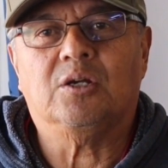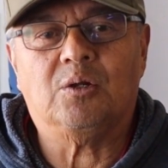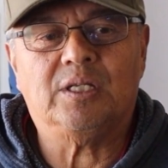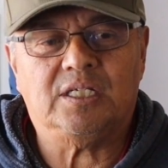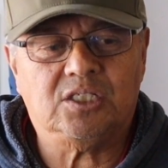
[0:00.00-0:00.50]

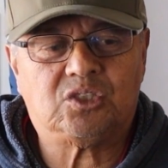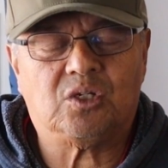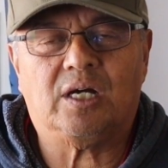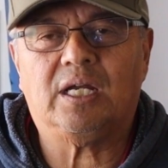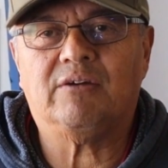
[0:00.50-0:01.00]
The only
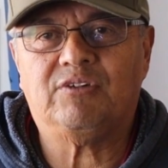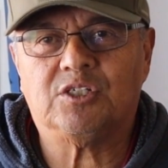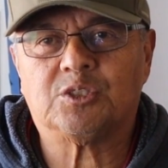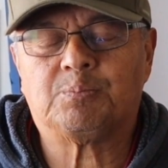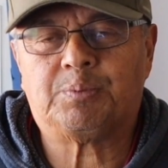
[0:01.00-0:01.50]
issue I
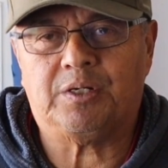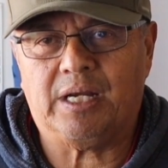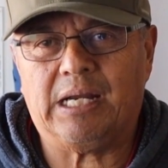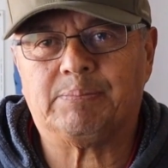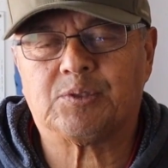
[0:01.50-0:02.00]
have here is
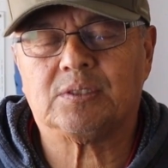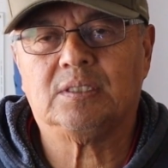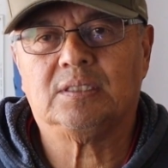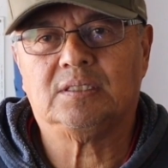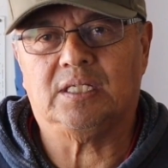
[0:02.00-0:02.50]

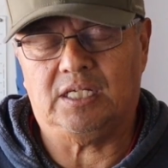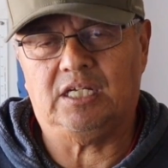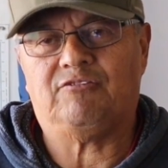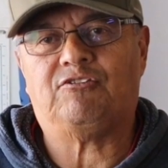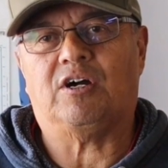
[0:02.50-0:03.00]
perhaps the
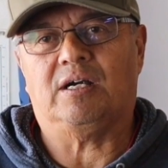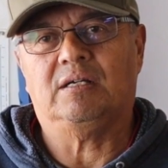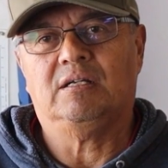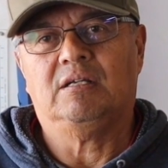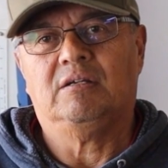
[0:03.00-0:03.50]

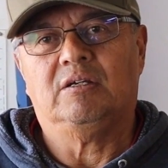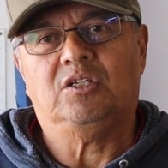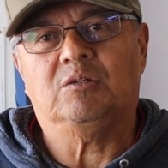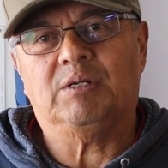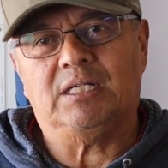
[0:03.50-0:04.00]
AFR.
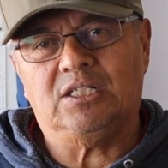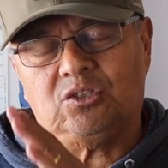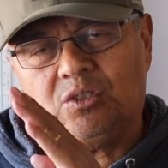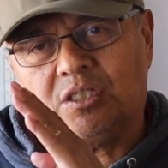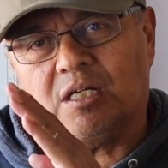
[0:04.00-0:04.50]
You might
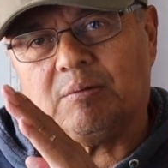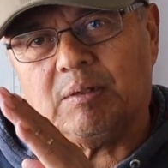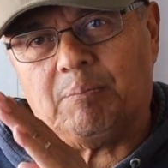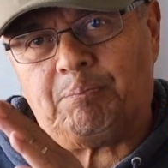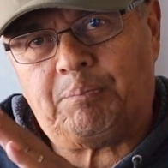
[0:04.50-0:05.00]
need to
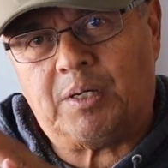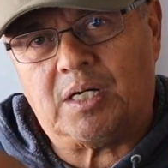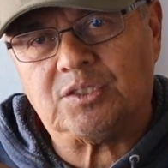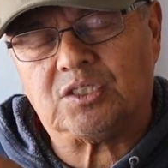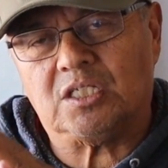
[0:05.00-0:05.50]
cut
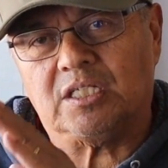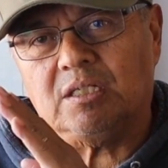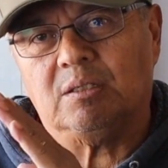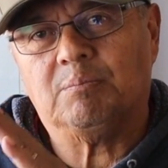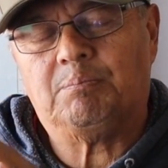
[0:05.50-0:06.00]

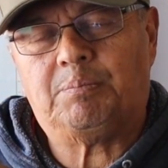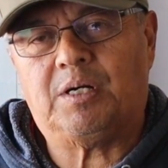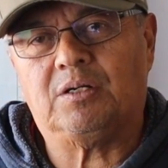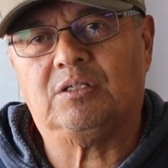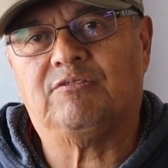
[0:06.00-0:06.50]
partially
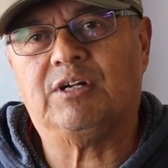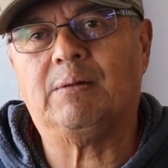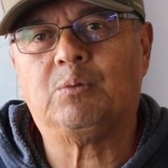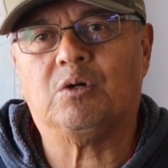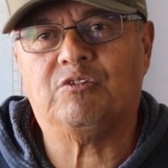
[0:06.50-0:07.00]
part of the
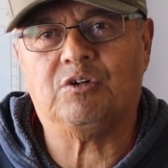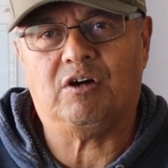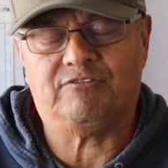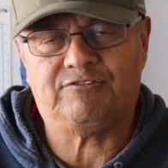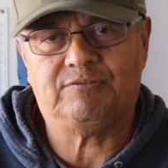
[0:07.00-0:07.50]
valve
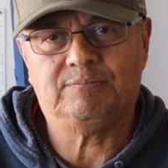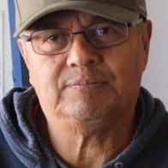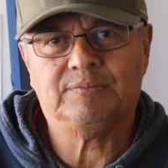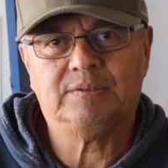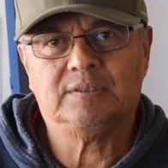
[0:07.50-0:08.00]
cover off.
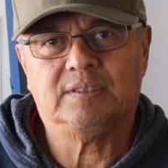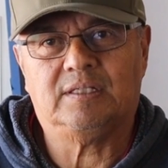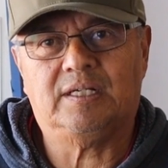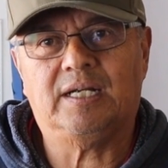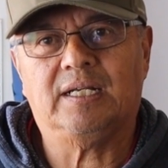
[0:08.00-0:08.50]

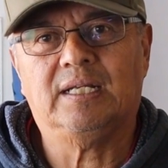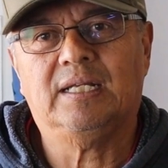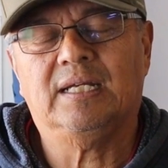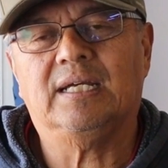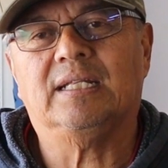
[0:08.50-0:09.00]
All right,
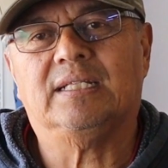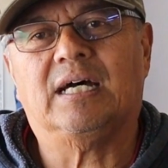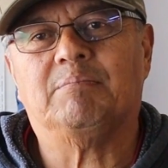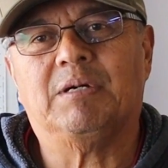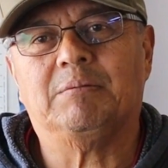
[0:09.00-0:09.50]
and
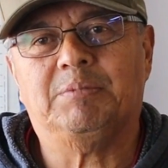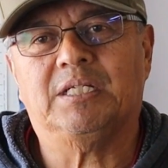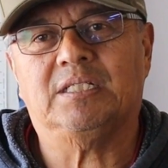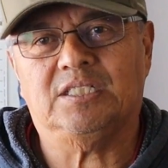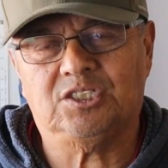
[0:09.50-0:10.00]
that might
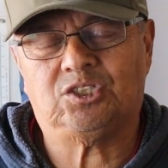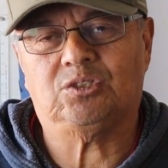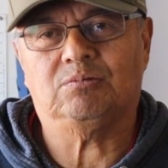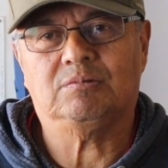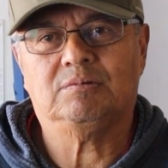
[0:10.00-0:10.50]
be an
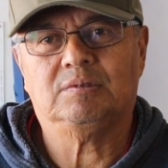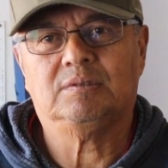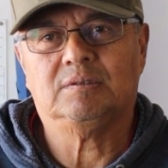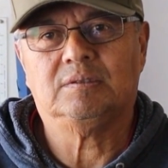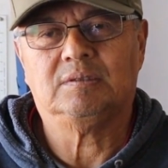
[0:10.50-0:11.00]
issue.
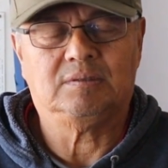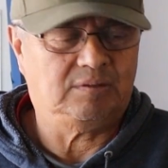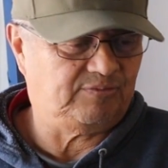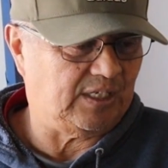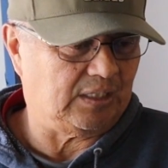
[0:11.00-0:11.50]

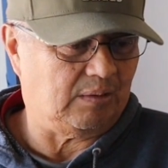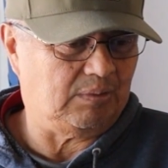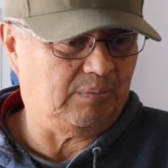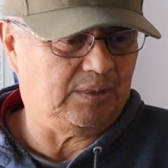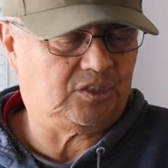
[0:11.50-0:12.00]
In fact,
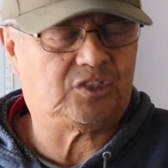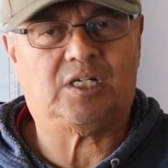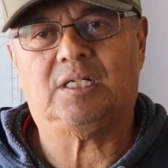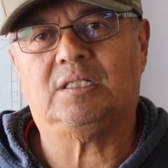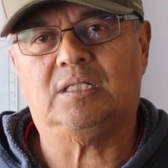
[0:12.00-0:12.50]
let me
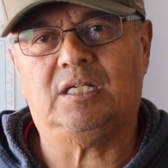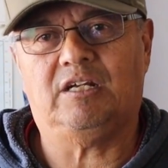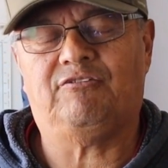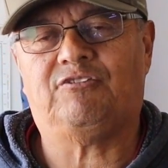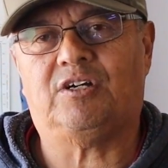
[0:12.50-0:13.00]
try an
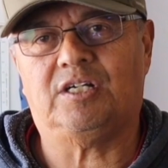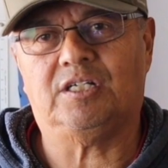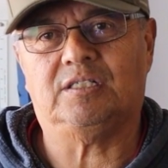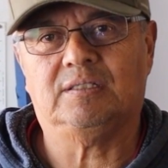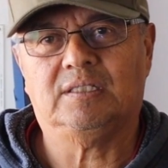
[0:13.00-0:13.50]

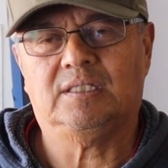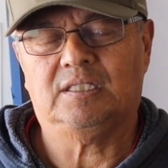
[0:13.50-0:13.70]
AFR here